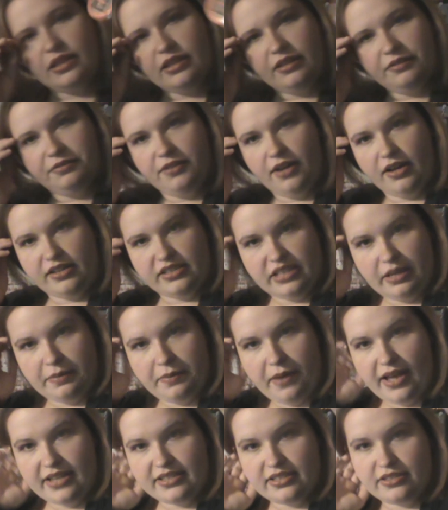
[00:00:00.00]
The flux
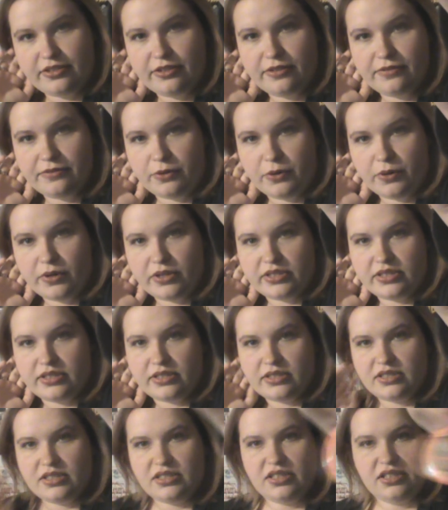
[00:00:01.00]
capacitor, of
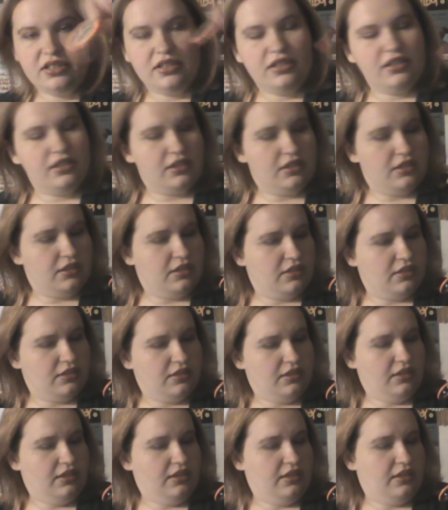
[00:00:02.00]
course.
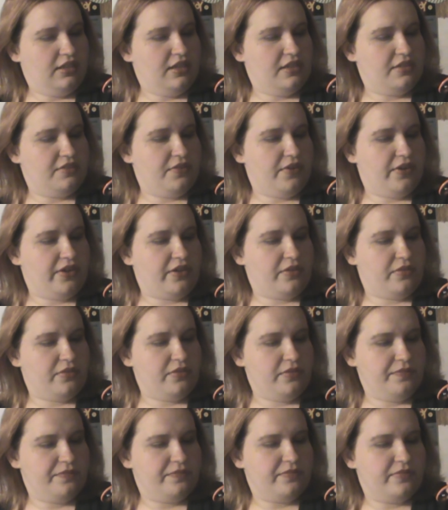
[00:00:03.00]
It's very
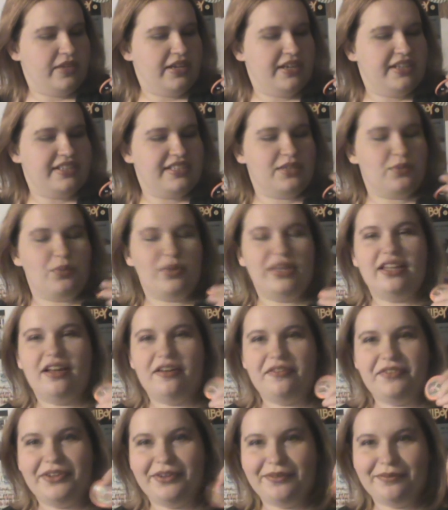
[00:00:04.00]
cool. And it says, we
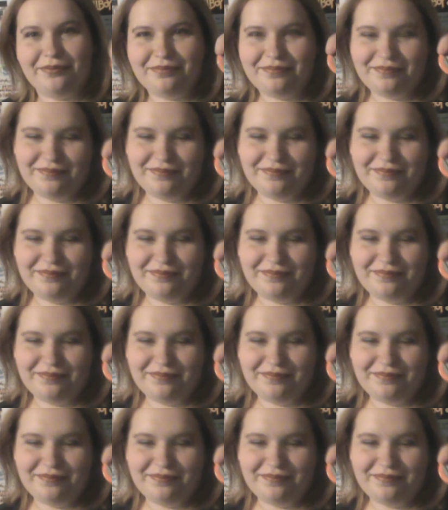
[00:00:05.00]
love you.